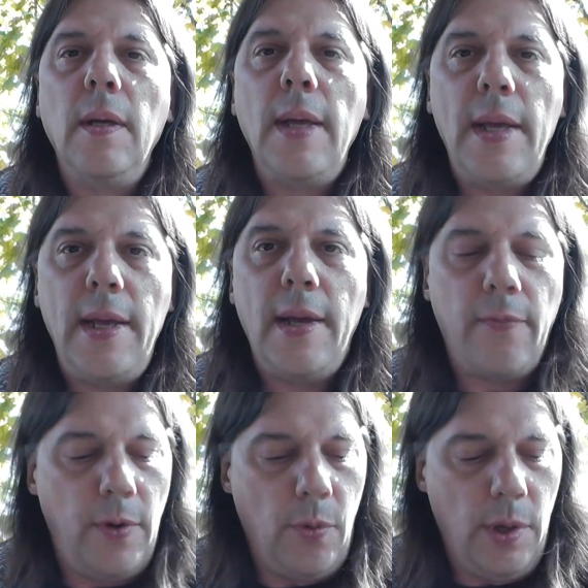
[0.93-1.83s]
Hey
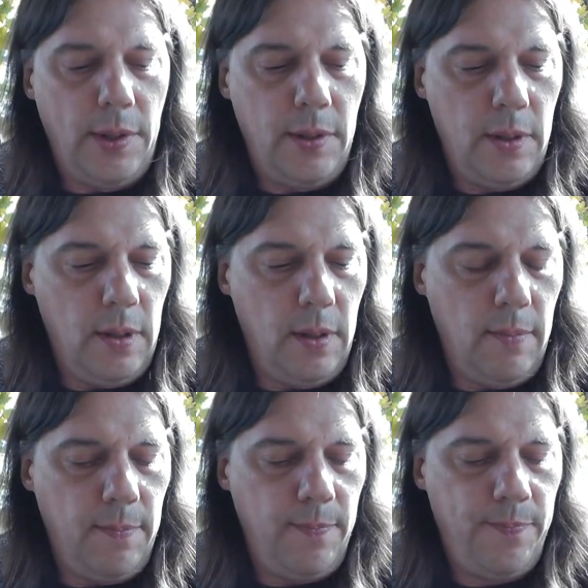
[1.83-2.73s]
everyone,
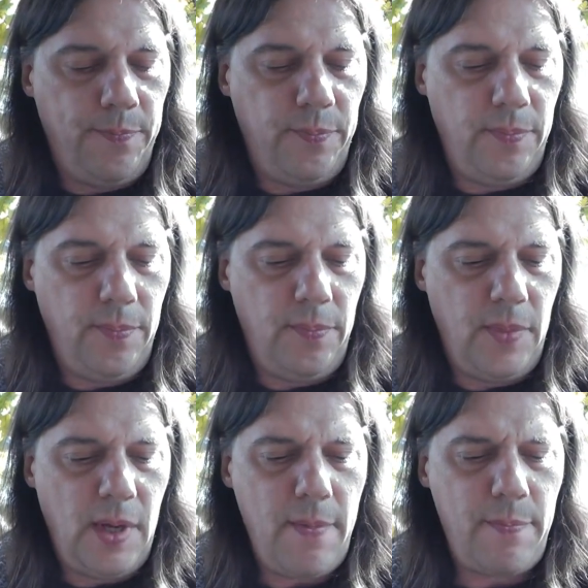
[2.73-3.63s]

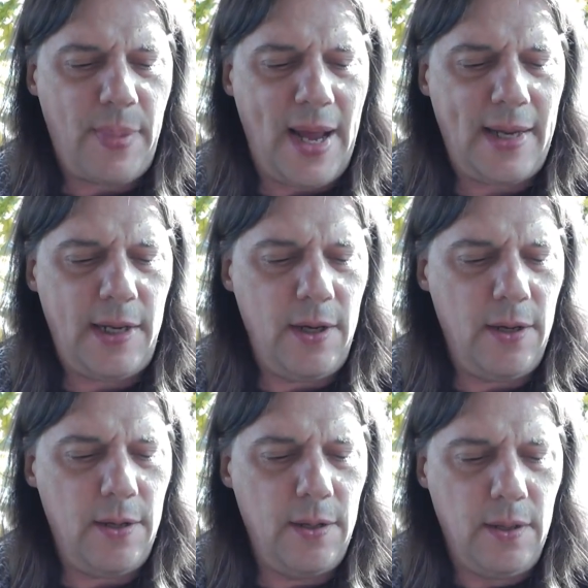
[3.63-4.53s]
I'm back here